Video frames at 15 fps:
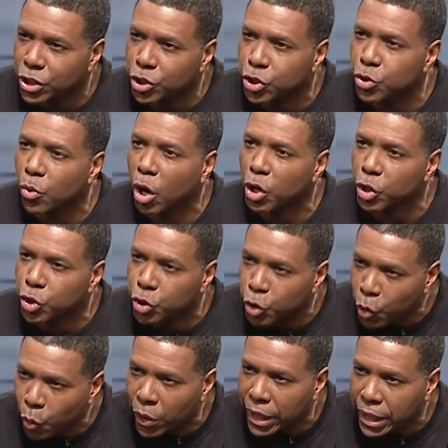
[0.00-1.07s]
that you are
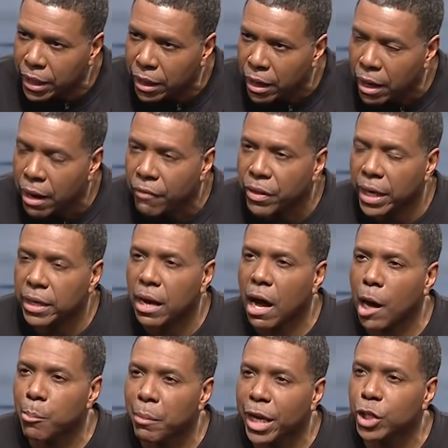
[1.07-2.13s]
doing that
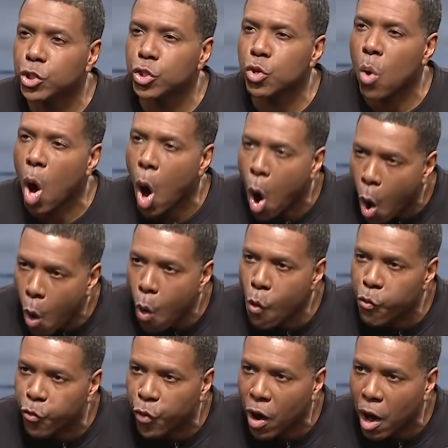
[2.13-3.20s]
God made you
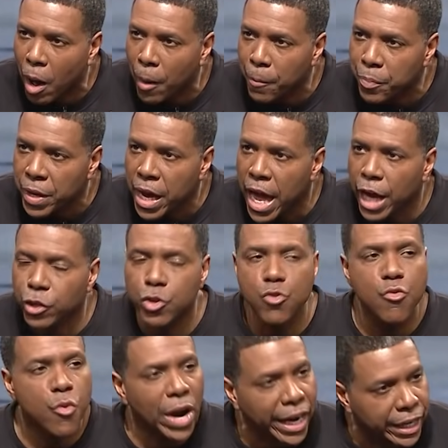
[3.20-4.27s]
whole from, and you
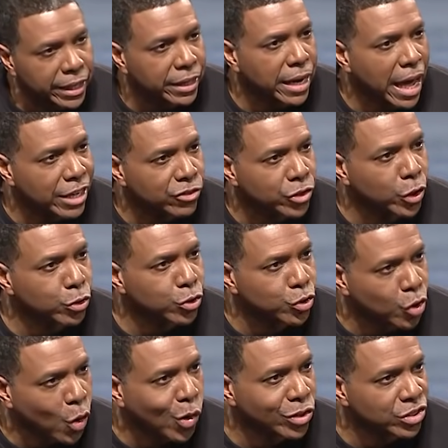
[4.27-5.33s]
recognize those
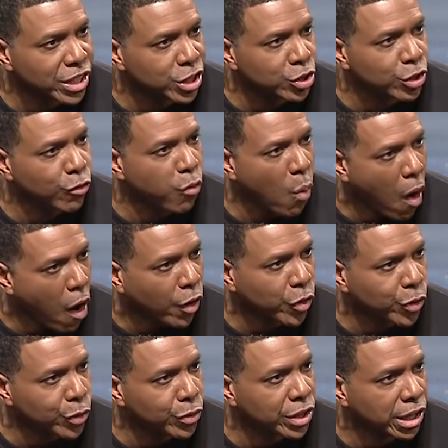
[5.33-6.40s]
doors that you've walked
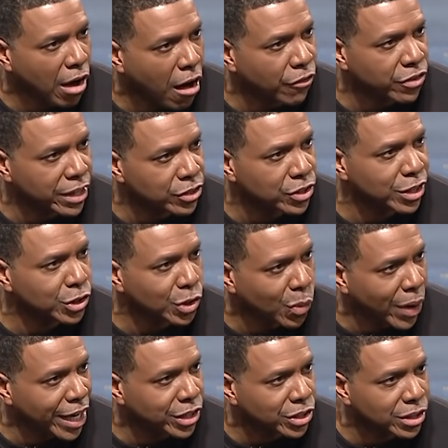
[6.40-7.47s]
through to cause that
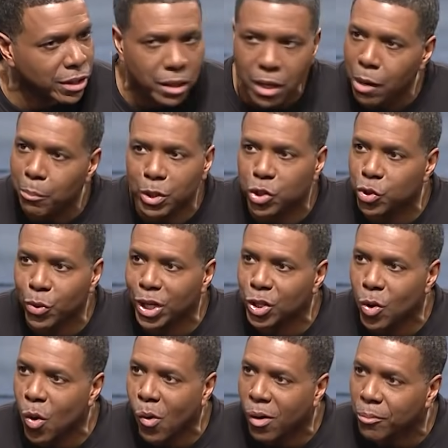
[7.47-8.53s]
situation, but you
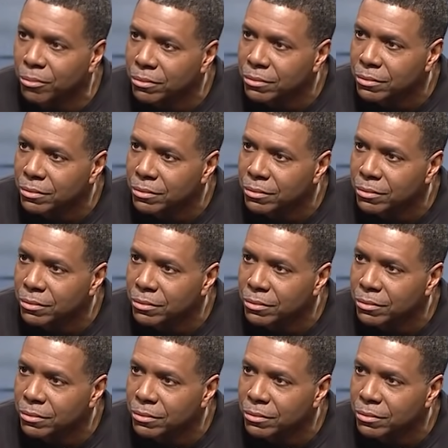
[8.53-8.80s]
ignore them.